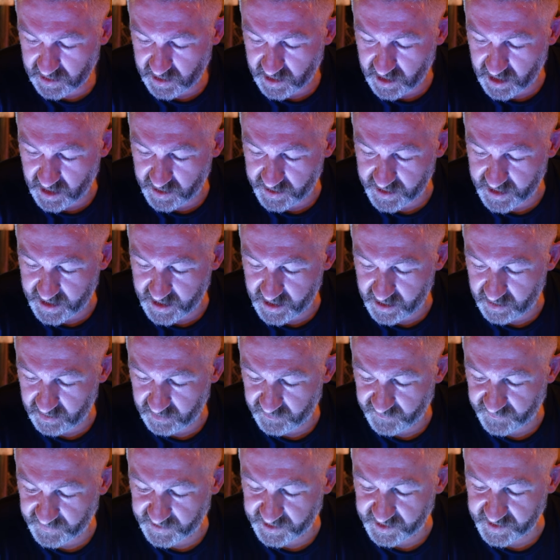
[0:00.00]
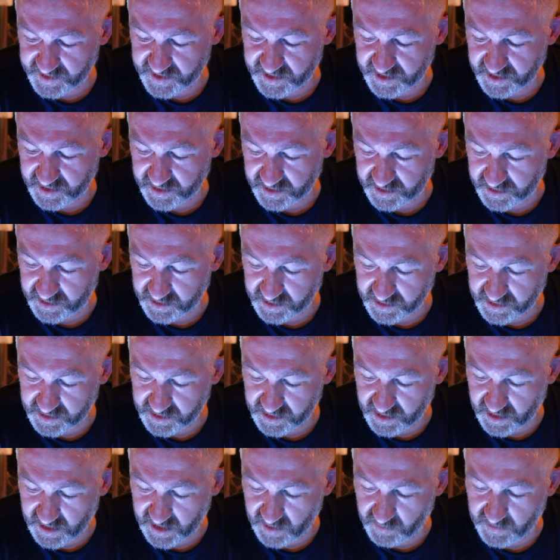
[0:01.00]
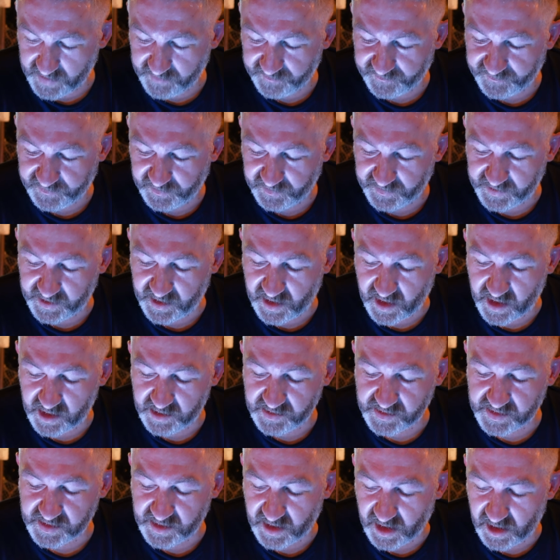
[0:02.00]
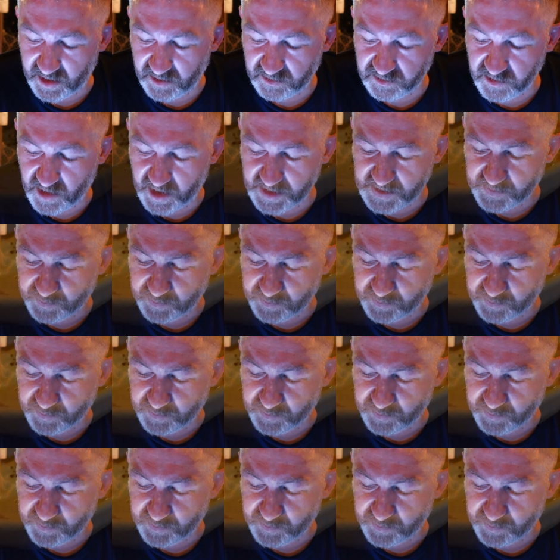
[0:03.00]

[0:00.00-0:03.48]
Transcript: And then the dessert, I went for the island style rice